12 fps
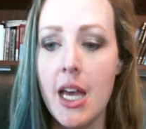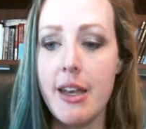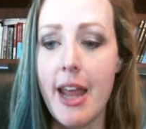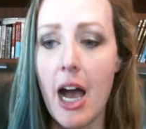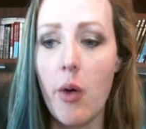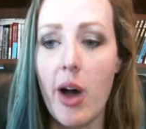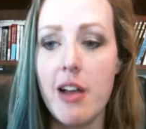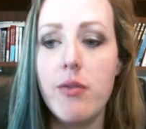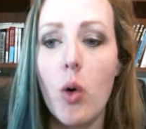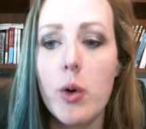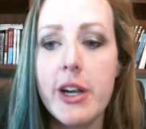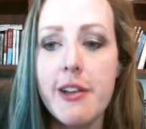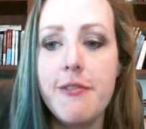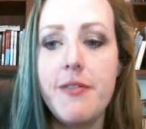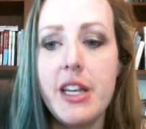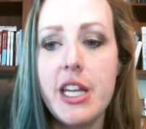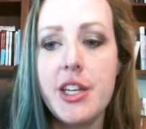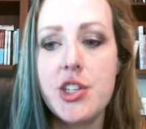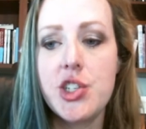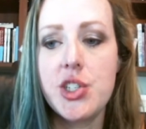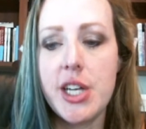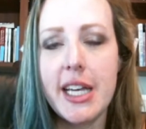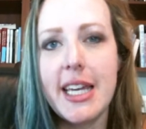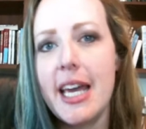Now I've already finished,
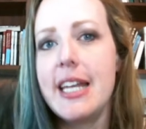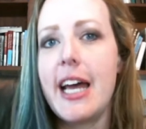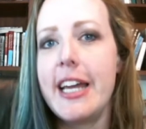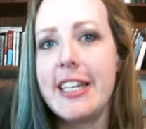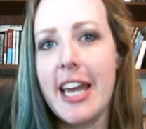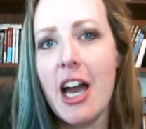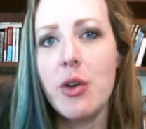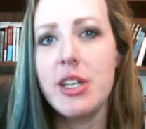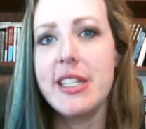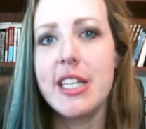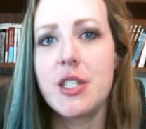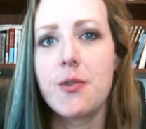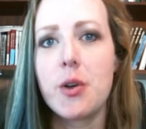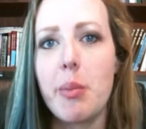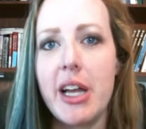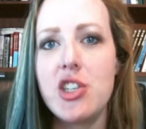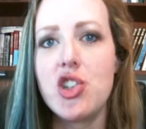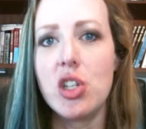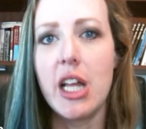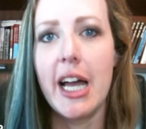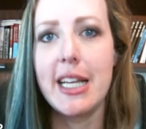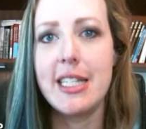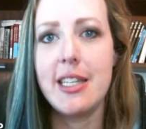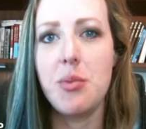again, I counted this for my
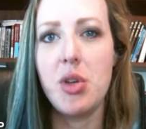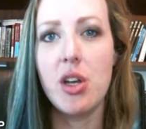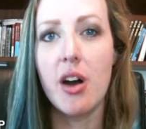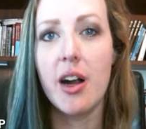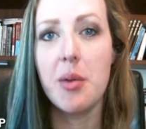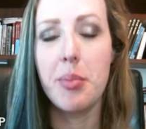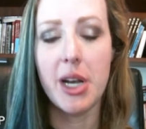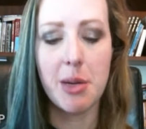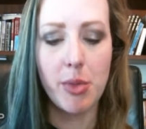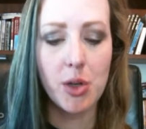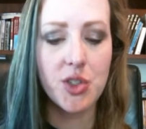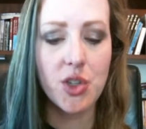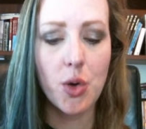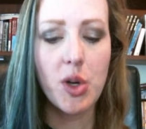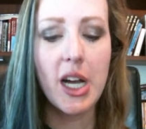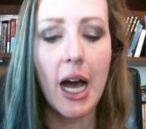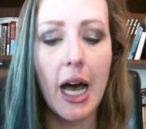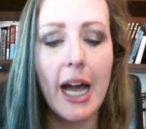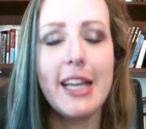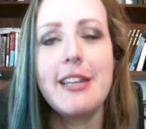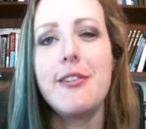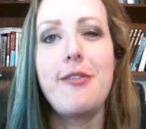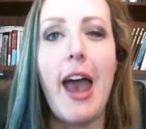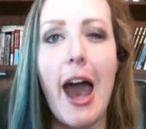July TBR, but I'm also kind
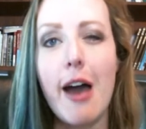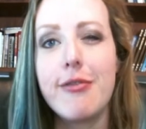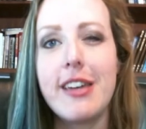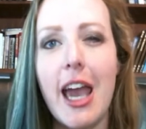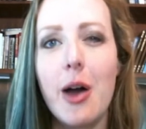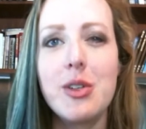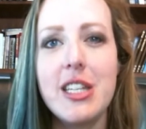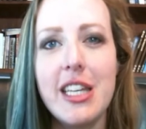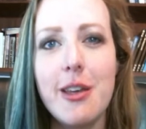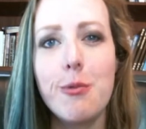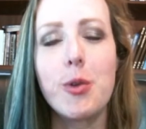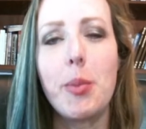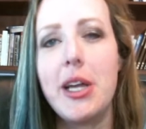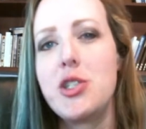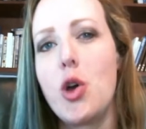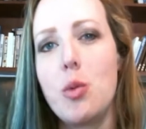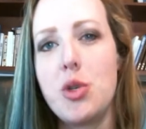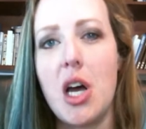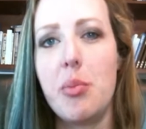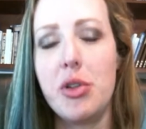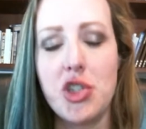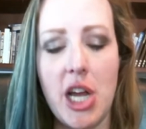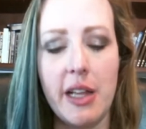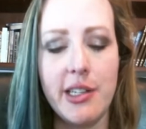of half counting it for my Tome Topple
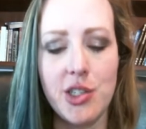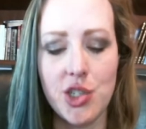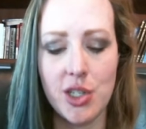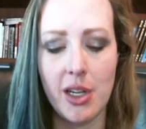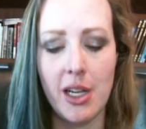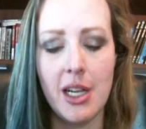Challenge.